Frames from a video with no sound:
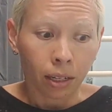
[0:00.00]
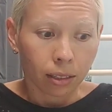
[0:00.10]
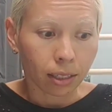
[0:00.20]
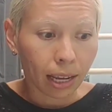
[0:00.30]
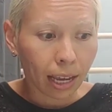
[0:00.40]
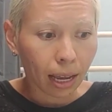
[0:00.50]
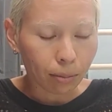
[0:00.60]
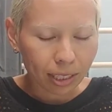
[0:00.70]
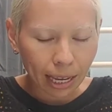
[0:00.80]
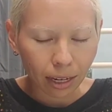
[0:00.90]
Today,
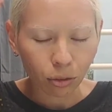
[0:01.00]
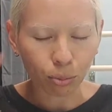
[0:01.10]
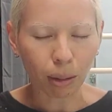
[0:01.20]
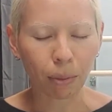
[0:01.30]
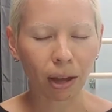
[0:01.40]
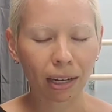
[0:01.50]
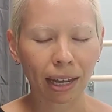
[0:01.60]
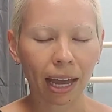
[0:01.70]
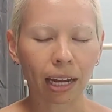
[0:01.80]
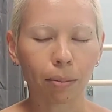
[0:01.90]
I'm scanning through my
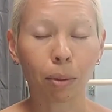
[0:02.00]
body and I'm